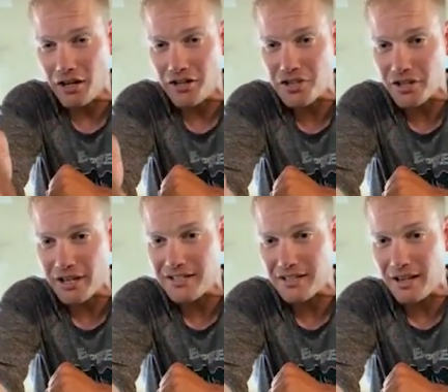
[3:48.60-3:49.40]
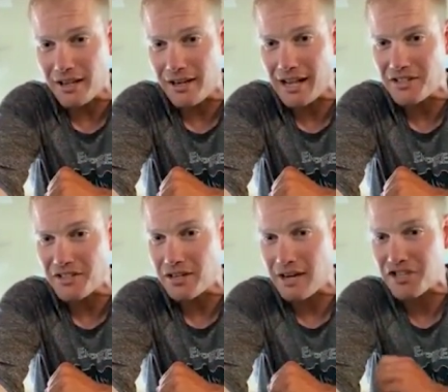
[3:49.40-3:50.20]
undulates and, and has
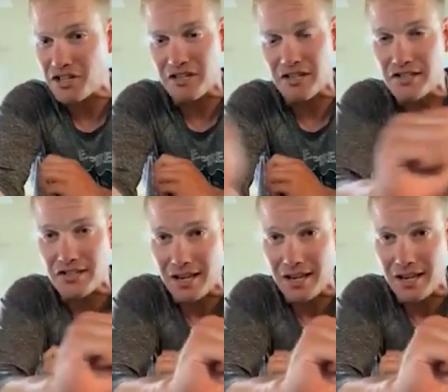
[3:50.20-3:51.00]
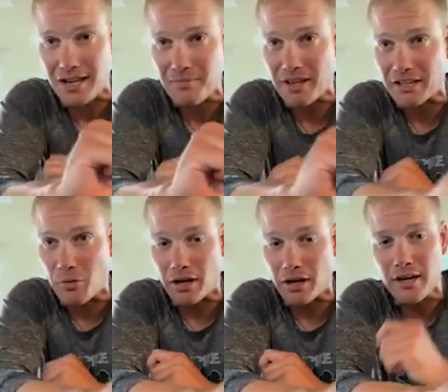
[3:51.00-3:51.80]
good action. It does the same thing in
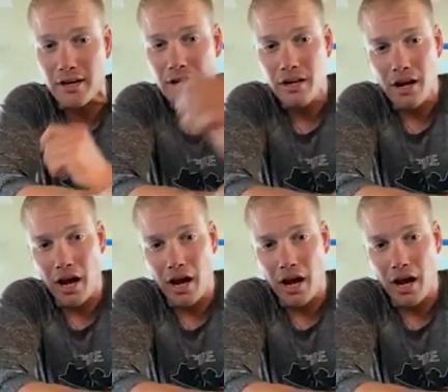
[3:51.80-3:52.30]
the water.